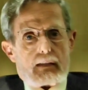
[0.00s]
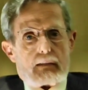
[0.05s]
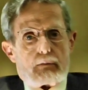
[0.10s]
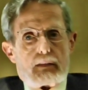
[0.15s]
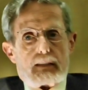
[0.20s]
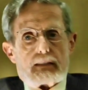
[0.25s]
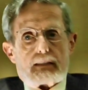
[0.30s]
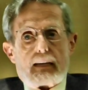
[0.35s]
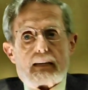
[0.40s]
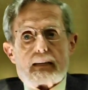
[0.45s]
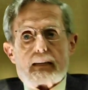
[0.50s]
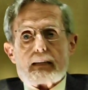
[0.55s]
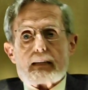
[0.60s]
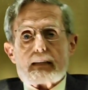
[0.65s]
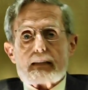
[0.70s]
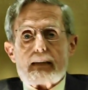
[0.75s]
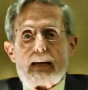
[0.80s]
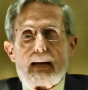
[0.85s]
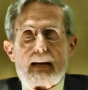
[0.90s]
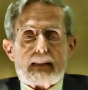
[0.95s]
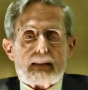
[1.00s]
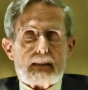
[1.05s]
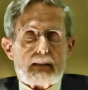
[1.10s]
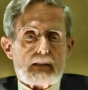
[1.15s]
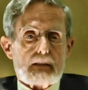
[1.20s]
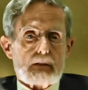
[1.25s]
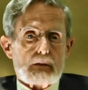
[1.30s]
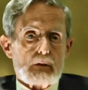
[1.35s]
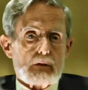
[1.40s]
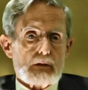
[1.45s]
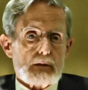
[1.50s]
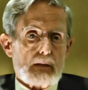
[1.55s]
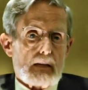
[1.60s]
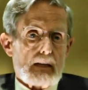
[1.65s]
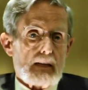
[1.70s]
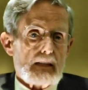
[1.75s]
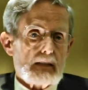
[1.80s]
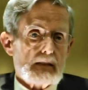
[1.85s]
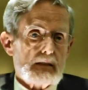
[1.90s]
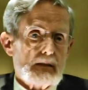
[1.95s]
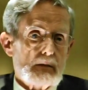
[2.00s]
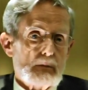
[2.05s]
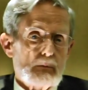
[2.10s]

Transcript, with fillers: we said it in Latin in those days.